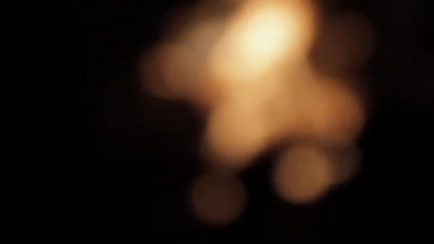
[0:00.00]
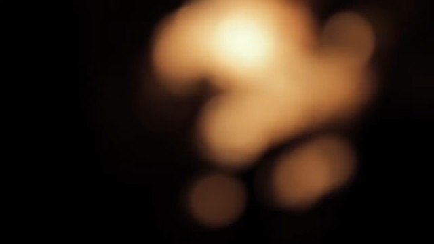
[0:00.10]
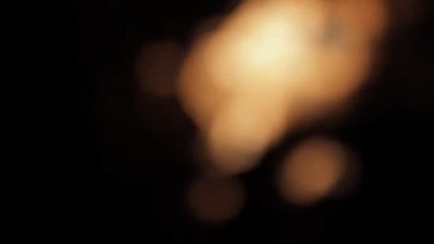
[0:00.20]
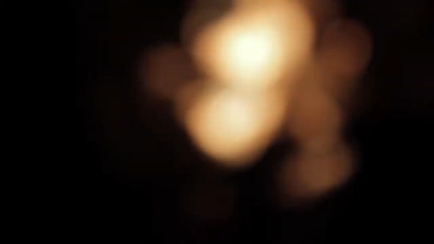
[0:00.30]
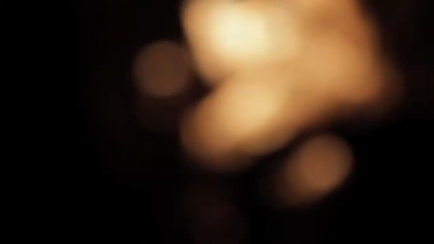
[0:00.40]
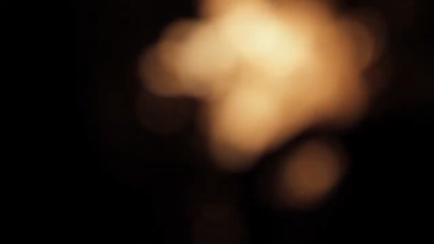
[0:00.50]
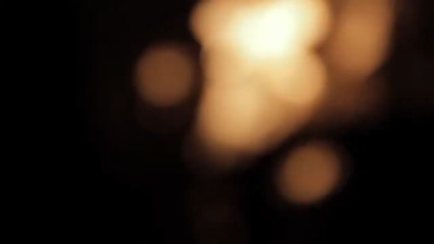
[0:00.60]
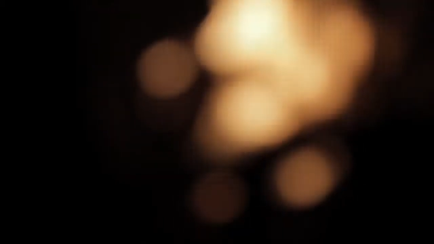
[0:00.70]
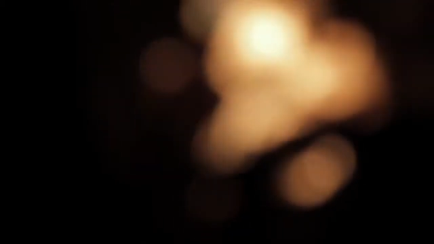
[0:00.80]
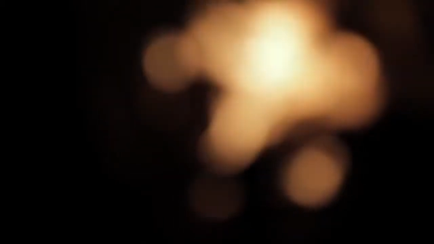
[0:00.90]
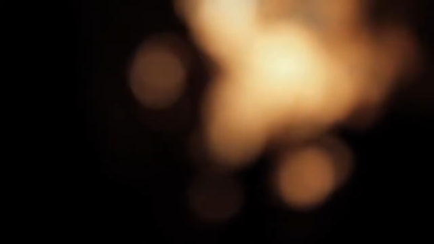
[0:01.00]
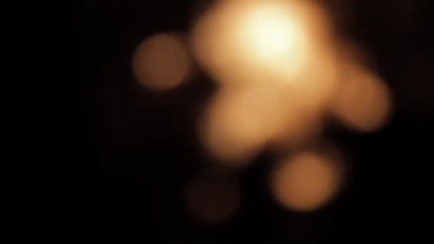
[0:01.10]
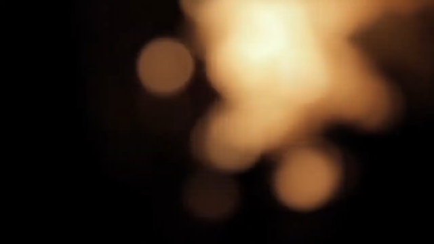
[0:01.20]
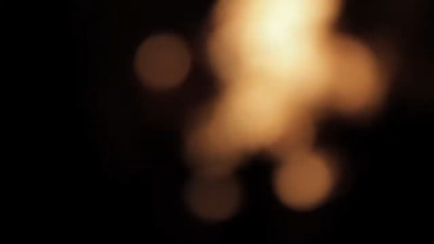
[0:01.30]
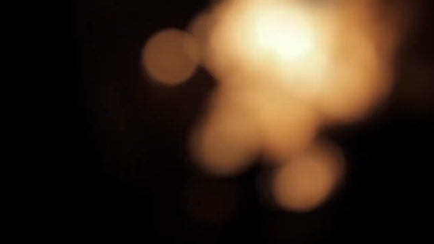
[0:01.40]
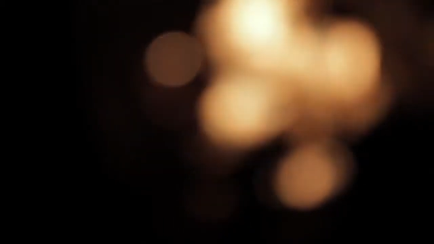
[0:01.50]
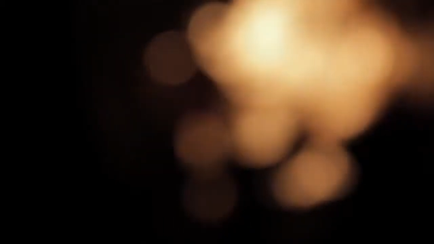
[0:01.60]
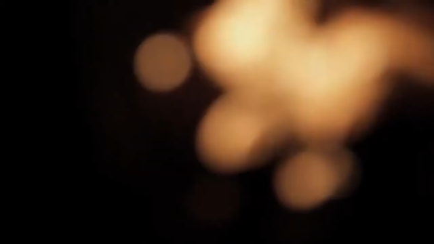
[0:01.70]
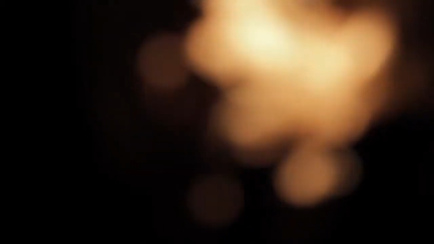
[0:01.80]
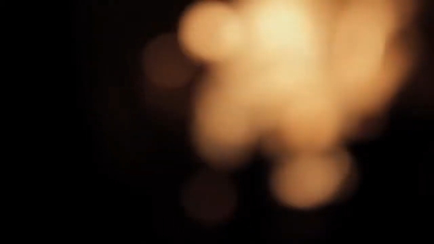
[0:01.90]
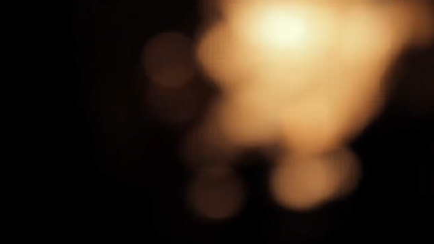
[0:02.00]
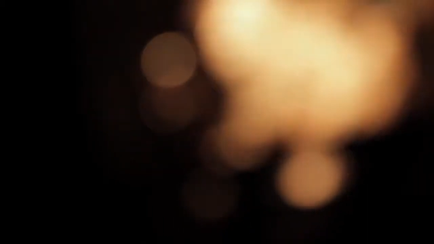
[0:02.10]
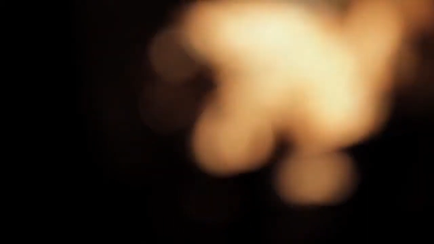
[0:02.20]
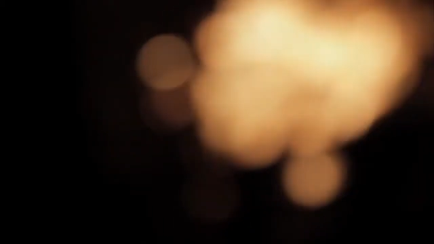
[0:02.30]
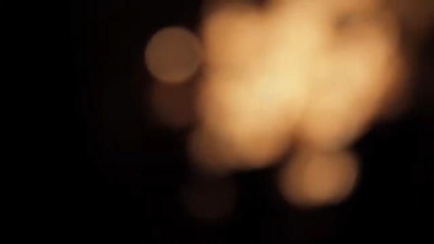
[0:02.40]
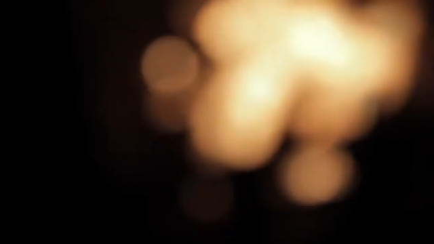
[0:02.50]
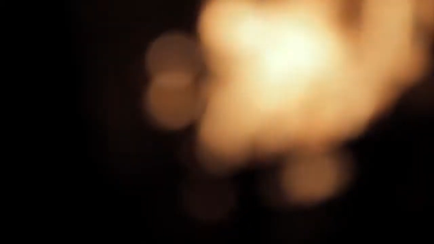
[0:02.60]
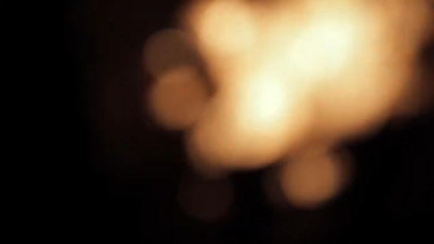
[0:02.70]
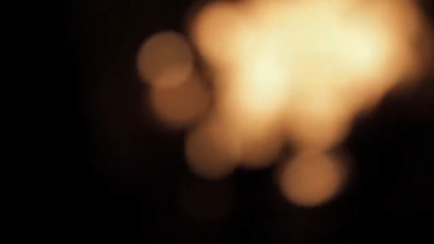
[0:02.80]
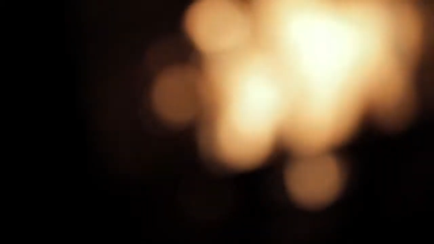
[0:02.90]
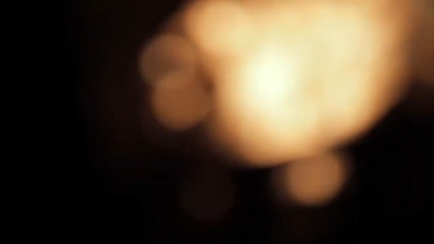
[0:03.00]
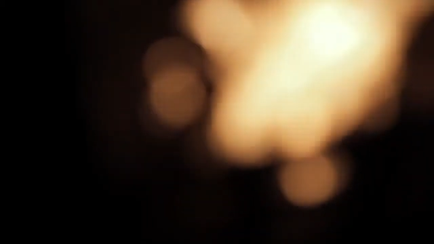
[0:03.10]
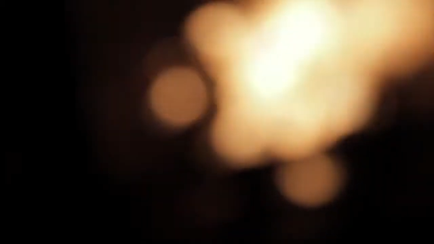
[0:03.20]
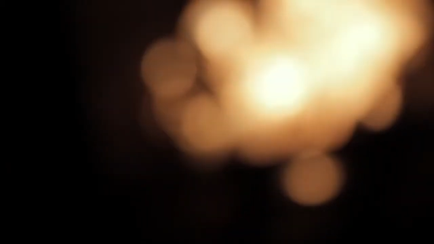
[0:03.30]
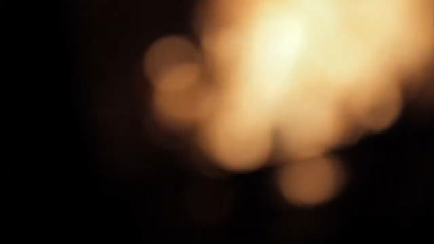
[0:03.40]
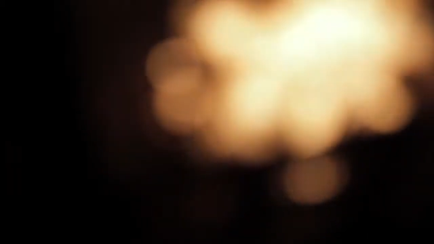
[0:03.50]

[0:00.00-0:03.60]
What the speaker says: [unreadable: no face in view]